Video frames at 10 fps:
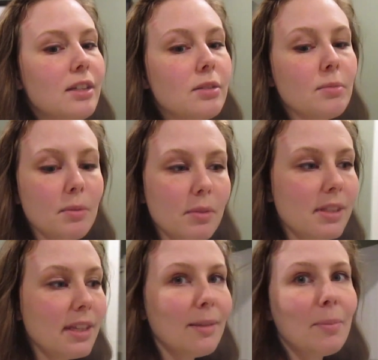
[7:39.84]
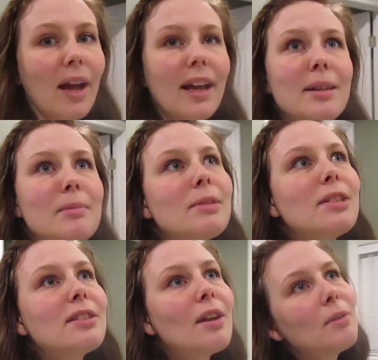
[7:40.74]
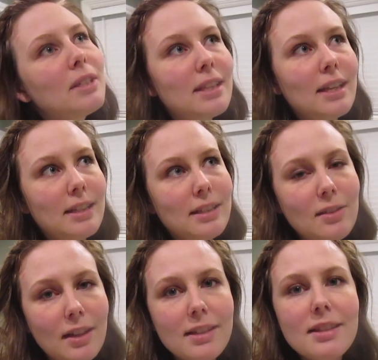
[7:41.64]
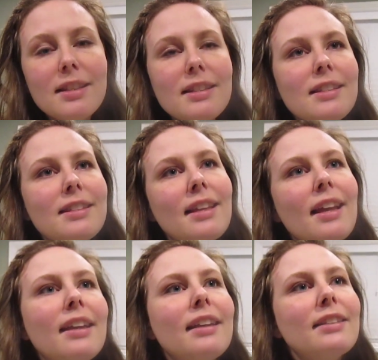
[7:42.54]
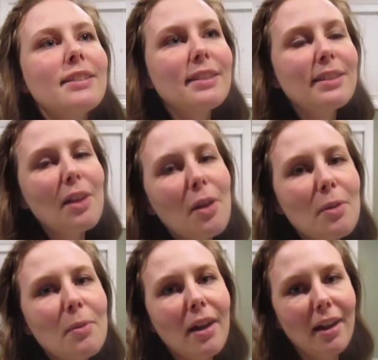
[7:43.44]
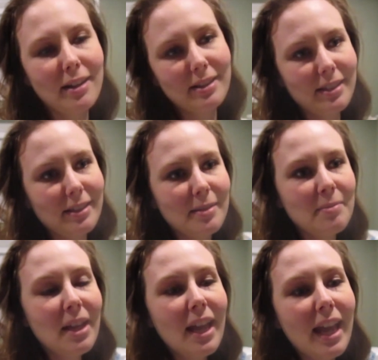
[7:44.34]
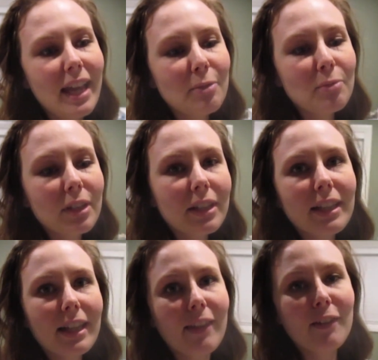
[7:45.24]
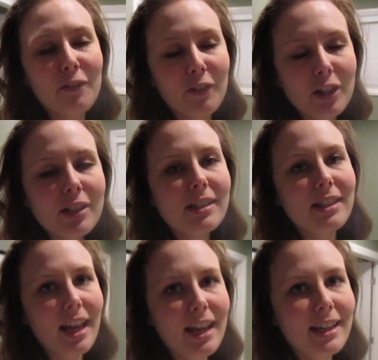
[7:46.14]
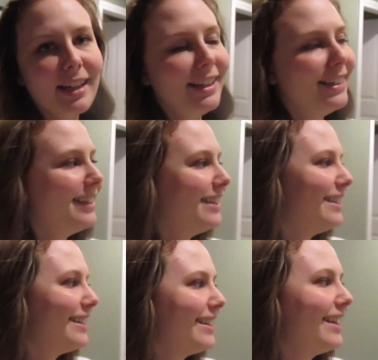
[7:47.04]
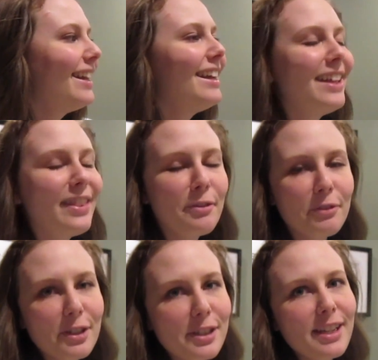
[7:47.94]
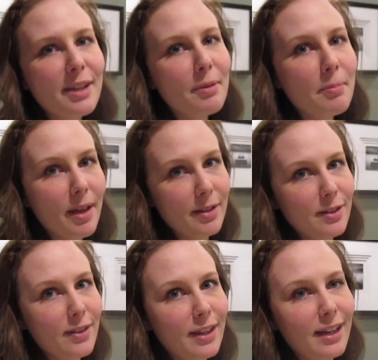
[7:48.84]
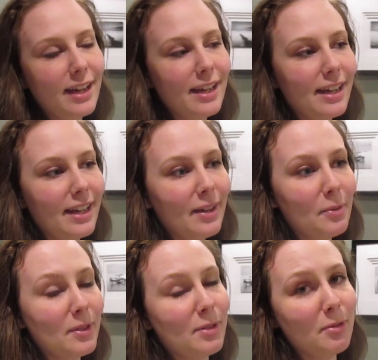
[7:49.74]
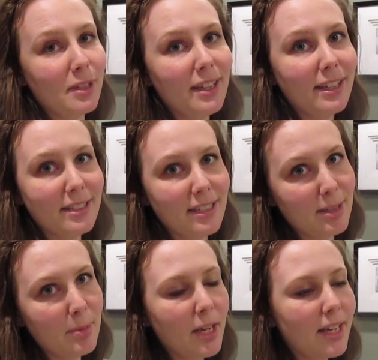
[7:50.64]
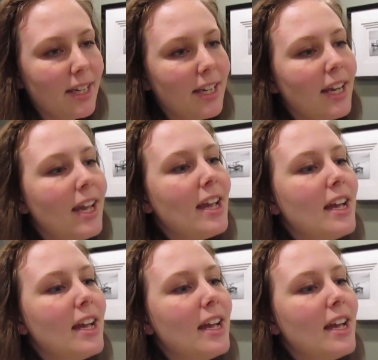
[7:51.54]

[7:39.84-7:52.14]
So we will see, but I am so excited, you guys. This is like so awesome. It really, the first day, the first day went better than I was really anticipating.